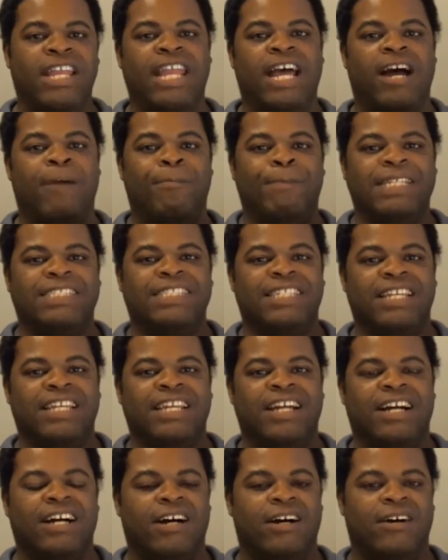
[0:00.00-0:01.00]
Now, basically,
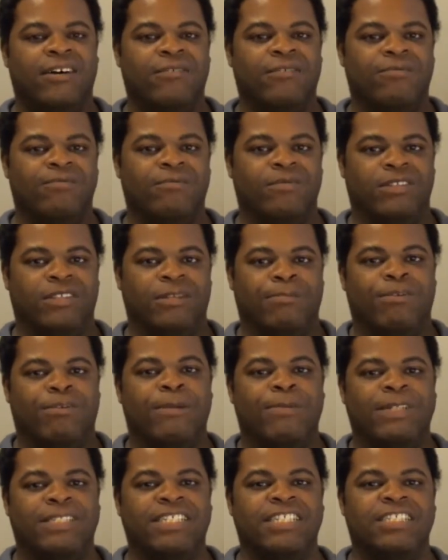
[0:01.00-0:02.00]
uh, the
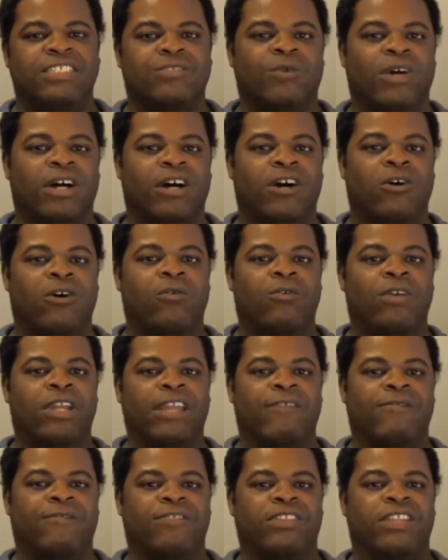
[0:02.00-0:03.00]
premise is well,
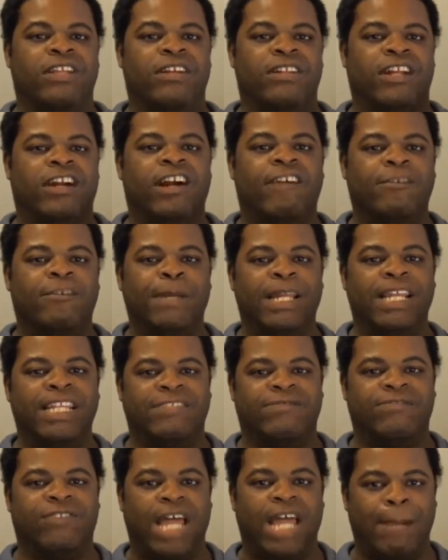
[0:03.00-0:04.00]
if the government
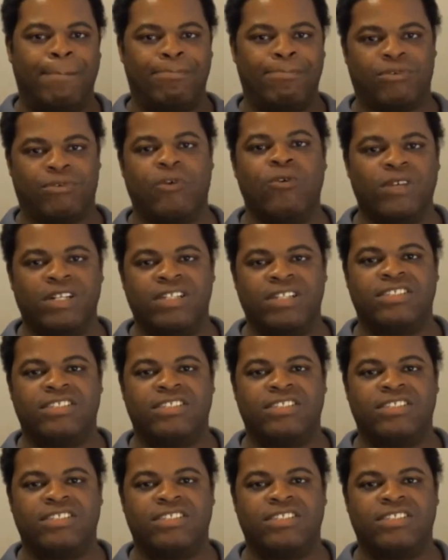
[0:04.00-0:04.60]
is flat broke,